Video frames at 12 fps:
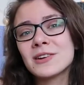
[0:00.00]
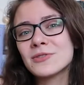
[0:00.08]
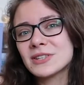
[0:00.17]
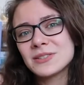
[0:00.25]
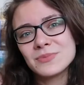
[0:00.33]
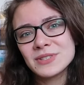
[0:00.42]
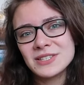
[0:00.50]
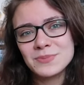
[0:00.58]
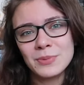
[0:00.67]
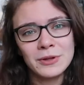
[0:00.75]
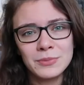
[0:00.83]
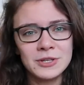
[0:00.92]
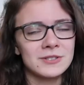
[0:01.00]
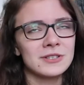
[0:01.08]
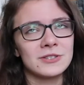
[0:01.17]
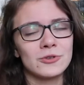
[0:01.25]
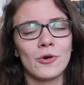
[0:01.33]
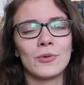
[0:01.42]
Christmassy spot, because
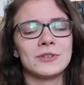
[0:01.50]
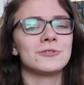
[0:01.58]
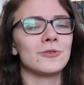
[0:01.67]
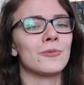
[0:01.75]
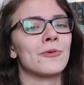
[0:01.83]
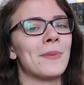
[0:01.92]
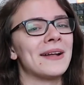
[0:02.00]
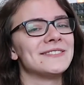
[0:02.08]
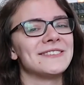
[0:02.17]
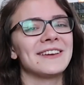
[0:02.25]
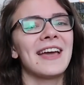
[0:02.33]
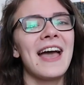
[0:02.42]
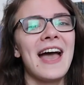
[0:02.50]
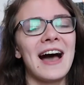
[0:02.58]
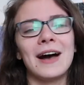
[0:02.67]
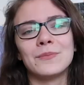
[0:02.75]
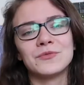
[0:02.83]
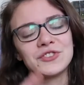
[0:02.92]
this is always so romantic.
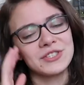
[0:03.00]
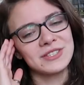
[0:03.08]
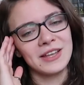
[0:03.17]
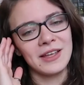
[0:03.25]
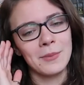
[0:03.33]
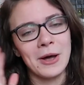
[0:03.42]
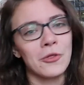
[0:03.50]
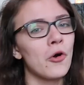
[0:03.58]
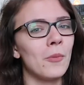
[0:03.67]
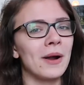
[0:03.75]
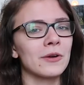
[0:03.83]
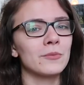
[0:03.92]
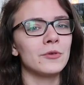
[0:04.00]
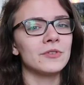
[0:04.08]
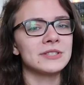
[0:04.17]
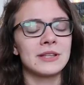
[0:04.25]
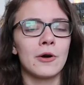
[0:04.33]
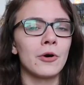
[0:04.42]
I'm just thinking about Hallmark
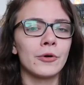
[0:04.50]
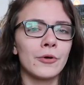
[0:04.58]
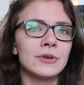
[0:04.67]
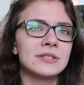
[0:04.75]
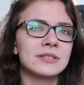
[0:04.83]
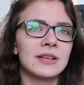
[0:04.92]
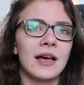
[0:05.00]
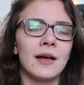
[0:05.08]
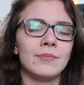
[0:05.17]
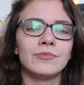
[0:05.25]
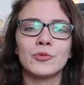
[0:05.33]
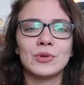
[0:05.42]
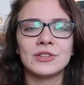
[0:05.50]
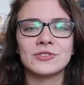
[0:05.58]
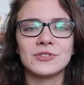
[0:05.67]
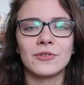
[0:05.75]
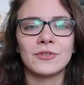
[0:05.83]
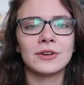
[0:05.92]
movies now, although it's winter
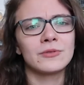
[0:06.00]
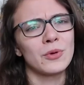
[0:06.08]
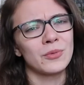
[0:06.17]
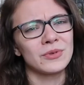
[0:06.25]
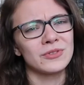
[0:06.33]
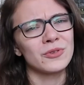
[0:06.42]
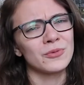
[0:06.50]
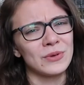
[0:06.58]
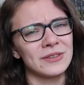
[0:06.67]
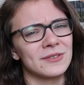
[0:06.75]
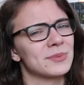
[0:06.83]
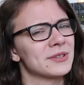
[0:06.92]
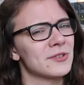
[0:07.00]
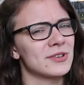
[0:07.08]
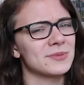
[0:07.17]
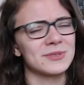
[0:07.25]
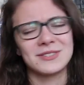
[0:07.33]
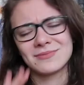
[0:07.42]
is over. Well, not winter, but
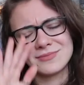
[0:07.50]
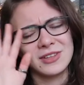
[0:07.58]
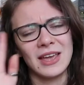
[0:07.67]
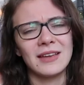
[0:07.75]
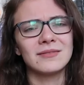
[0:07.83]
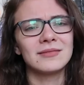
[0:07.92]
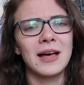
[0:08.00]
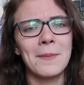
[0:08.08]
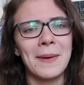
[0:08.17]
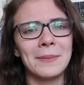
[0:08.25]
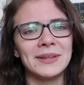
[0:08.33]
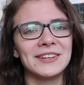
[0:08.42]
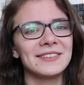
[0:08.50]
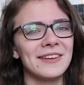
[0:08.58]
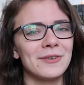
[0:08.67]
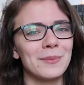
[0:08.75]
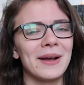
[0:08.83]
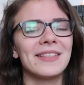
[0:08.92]
Christmas. Okay, I'm babbling,
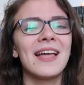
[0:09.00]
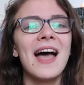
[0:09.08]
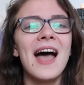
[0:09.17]
never mind.